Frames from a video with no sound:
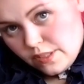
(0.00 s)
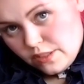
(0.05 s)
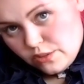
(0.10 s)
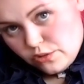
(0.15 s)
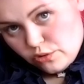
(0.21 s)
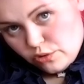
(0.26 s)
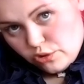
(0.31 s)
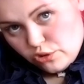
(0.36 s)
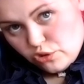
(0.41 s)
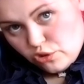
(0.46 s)

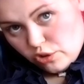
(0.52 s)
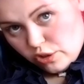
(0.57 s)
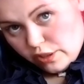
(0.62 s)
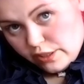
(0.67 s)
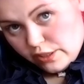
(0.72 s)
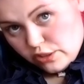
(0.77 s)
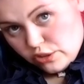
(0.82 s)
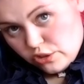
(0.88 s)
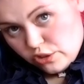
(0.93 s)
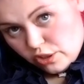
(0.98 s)
Sort of
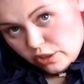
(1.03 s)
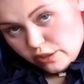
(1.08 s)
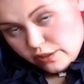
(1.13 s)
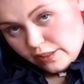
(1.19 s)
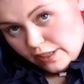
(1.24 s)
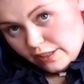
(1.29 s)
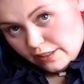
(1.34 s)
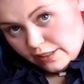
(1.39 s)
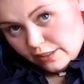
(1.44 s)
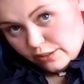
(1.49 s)
try and tuck
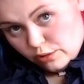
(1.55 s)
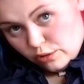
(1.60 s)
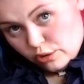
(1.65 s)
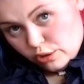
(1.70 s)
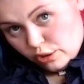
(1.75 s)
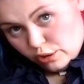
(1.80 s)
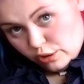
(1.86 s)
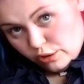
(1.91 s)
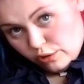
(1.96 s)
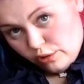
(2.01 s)
that little
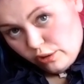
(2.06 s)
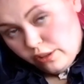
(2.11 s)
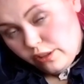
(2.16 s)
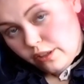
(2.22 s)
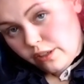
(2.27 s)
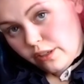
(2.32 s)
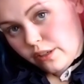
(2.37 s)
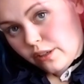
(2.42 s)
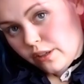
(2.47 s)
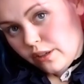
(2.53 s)
curl
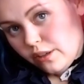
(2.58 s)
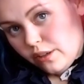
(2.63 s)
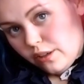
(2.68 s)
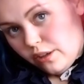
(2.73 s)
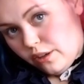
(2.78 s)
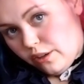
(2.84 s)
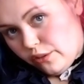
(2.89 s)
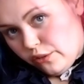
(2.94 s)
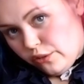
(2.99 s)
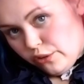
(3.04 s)

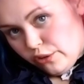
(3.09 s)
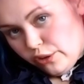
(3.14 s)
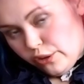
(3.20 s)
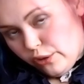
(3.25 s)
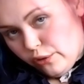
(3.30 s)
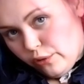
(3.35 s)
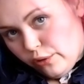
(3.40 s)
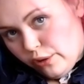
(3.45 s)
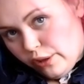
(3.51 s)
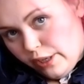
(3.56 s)
under
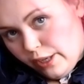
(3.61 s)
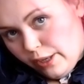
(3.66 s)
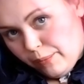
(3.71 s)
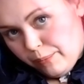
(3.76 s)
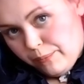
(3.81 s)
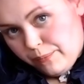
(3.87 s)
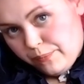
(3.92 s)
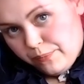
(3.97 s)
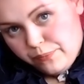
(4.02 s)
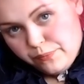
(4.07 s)
your
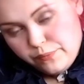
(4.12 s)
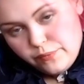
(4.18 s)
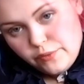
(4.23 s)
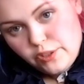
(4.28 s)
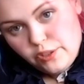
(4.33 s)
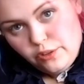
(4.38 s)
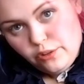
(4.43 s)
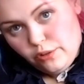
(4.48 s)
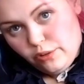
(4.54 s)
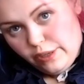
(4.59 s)
um,
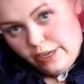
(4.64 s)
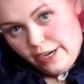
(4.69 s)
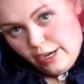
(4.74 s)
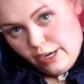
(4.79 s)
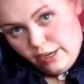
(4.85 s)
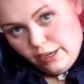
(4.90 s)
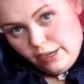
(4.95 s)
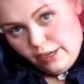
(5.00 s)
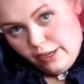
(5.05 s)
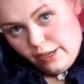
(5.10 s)
your
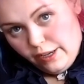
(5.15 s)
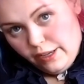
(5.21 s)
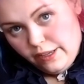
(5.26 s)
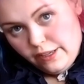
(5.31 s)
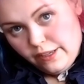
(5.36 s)
hair uh,